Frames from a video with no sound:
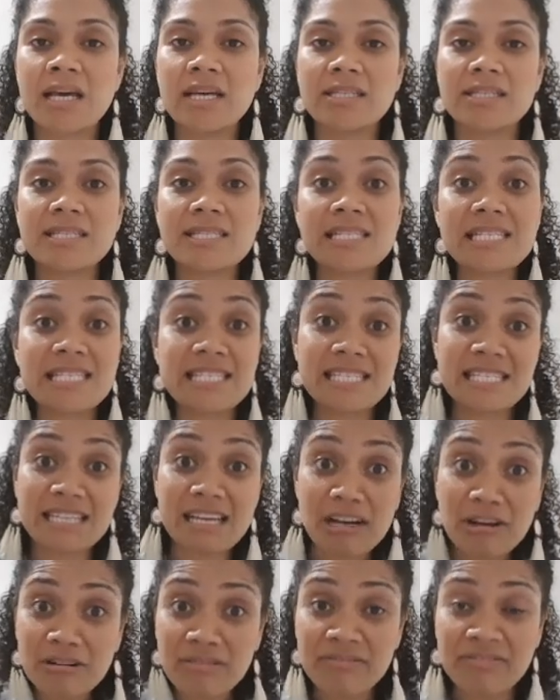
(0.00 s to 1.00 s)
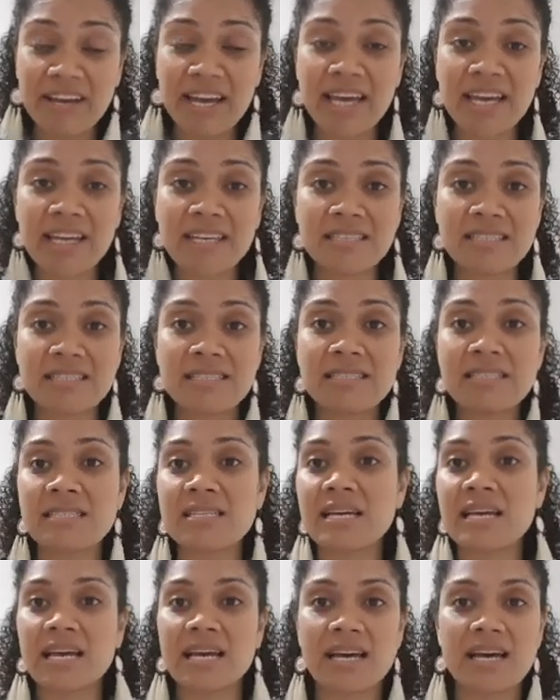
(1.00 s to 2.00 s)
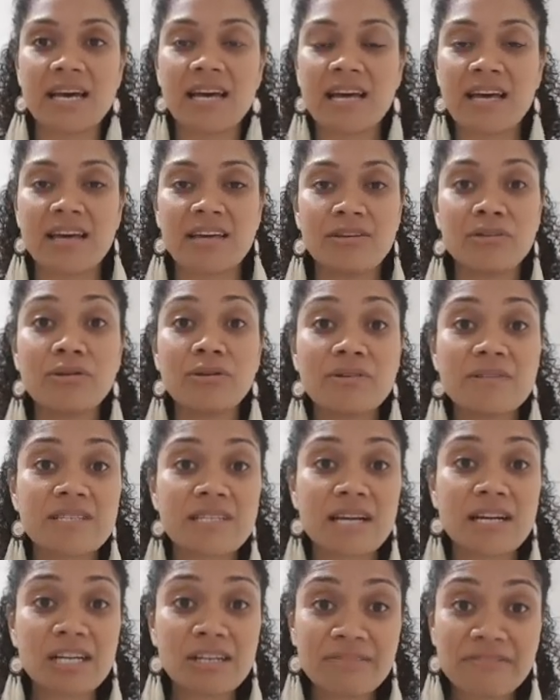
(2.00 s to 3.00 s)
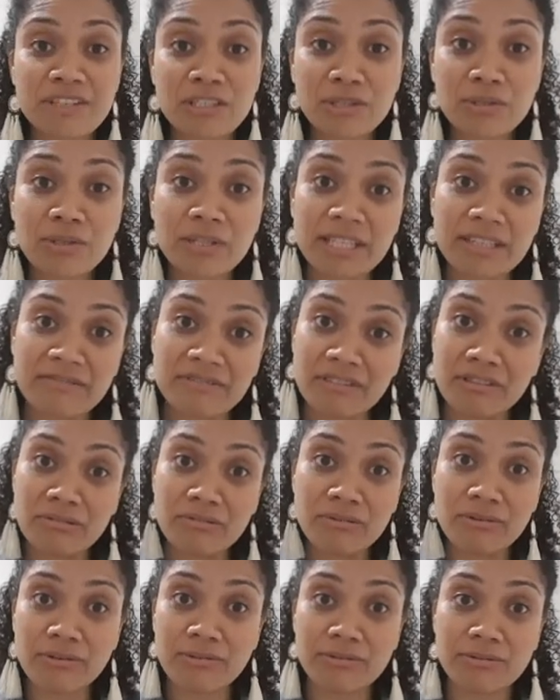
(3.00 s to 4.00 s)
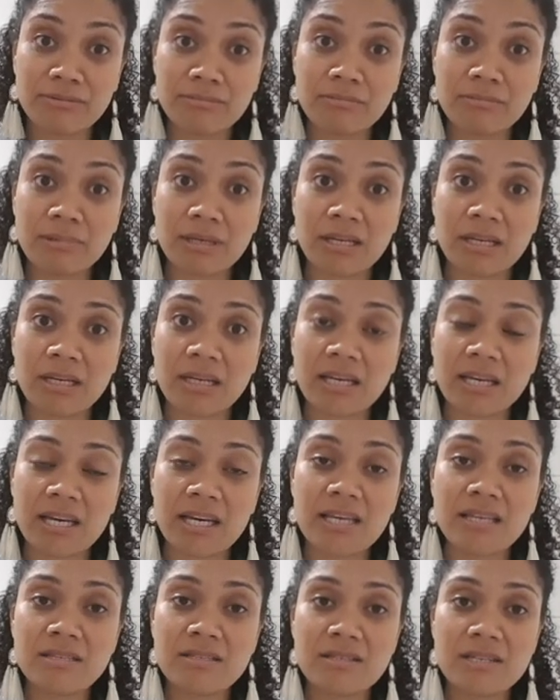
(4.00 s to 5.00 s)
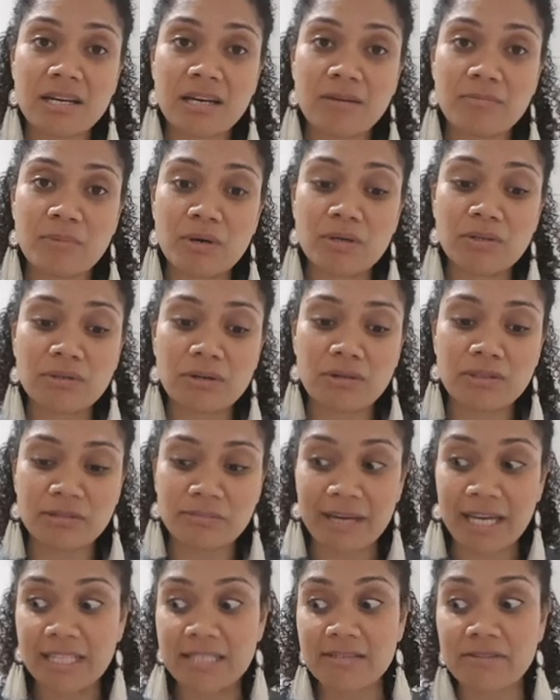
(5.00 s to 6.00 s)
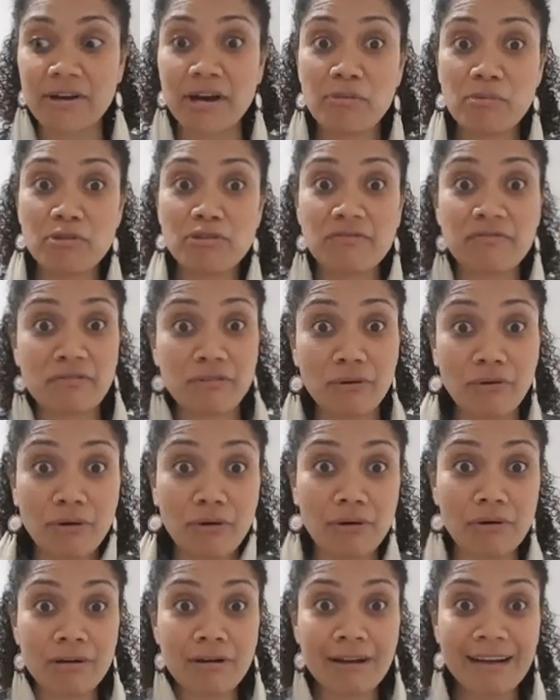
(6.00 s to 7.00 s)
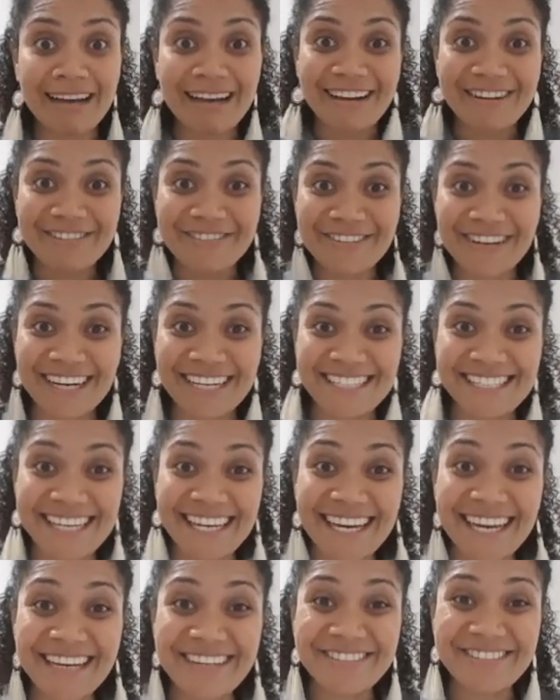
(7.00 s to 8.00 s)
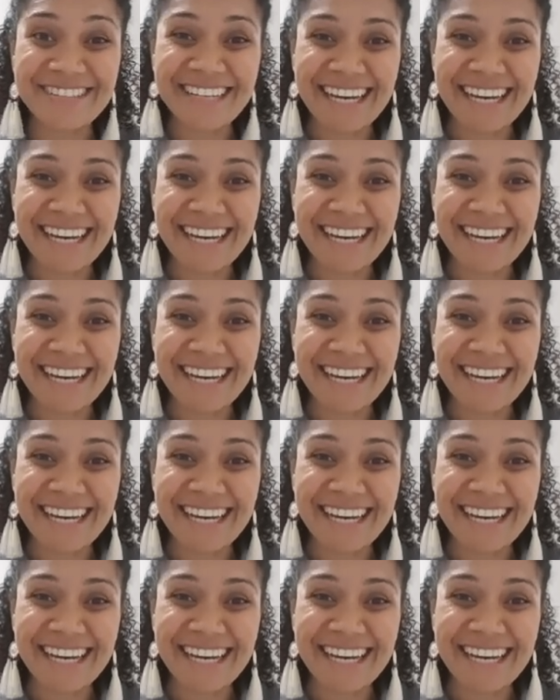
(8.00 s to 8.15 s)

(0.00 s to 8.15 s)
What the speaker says: Just yourself, and start off in your living room and on the mat. So I'm on the floor right now.